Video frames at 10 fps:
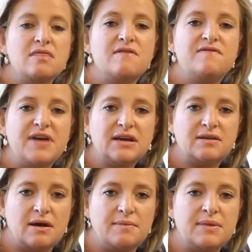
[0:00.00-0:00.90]
the
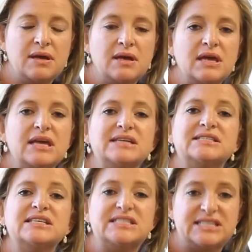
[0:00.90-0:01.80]
victim
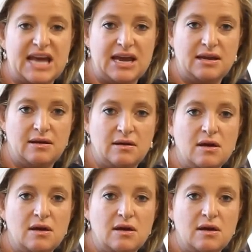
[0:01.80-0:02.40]
is the state.